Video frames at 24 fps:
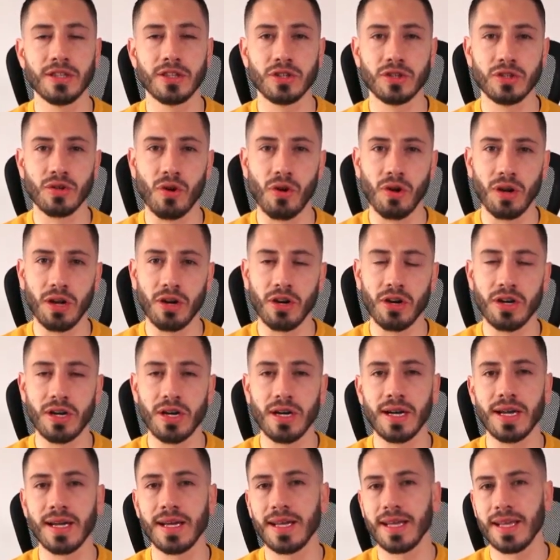
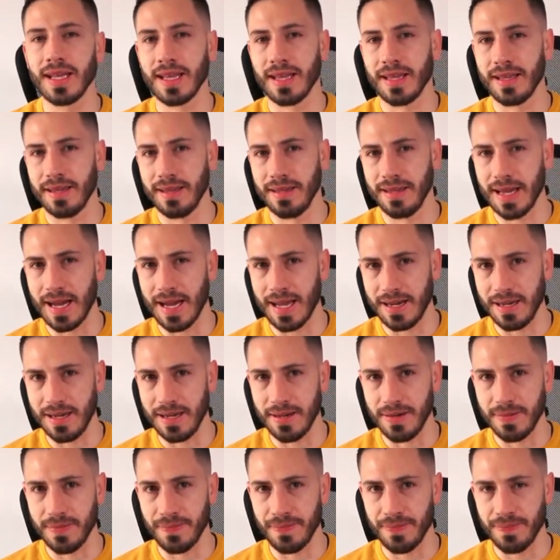taller
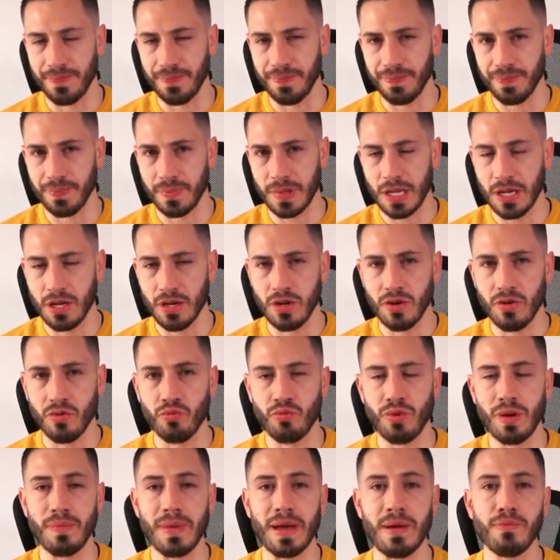than.
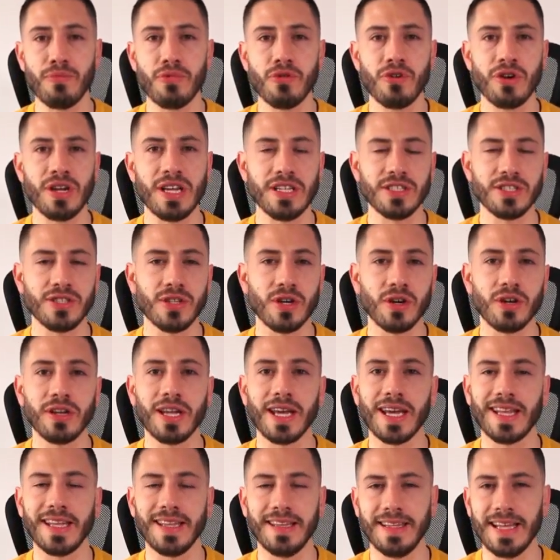Remember, it's not
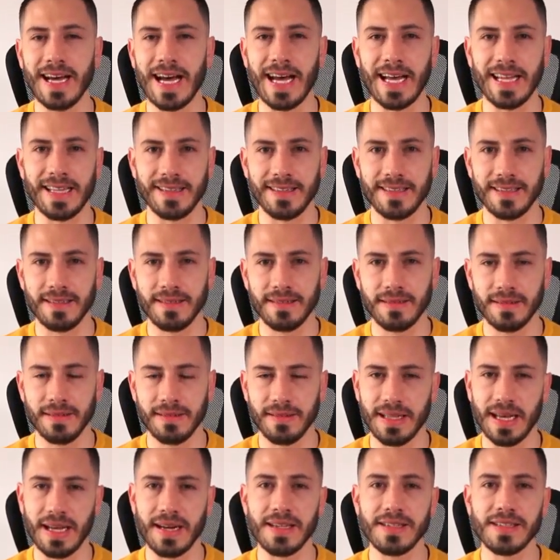that.
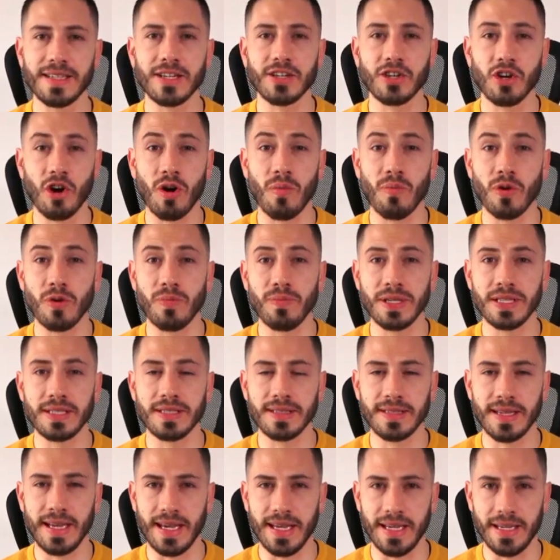That is a common
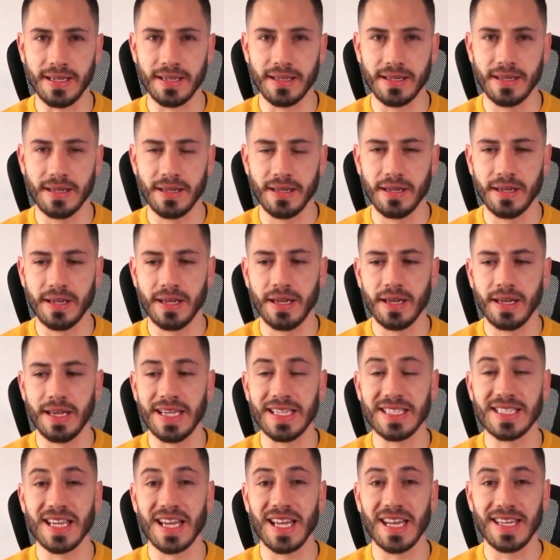mistake.
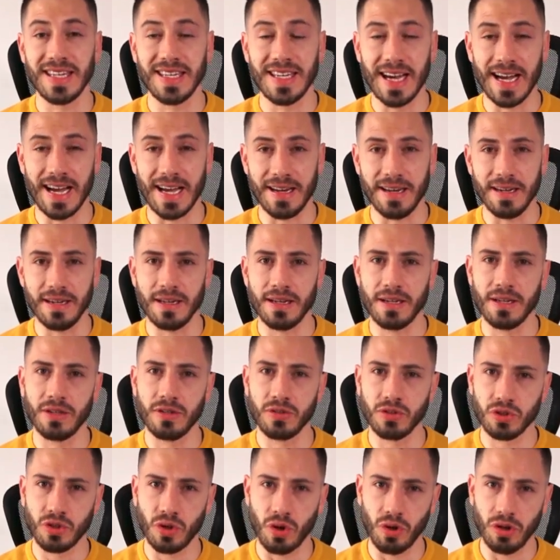It's than.
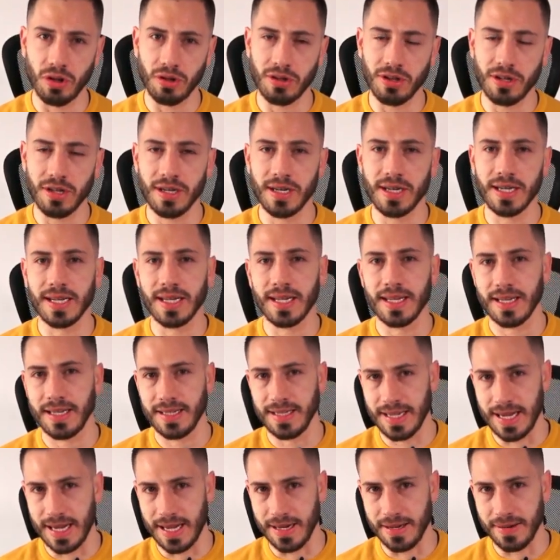Taller
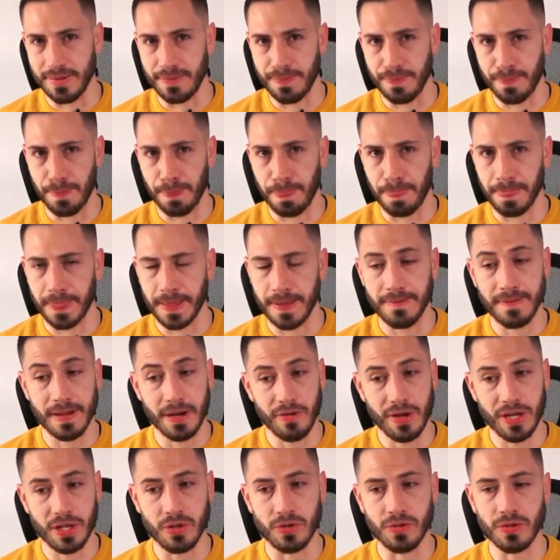than.
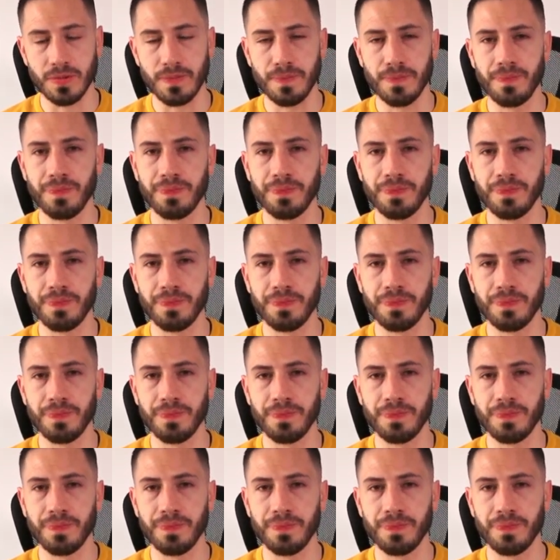Very good.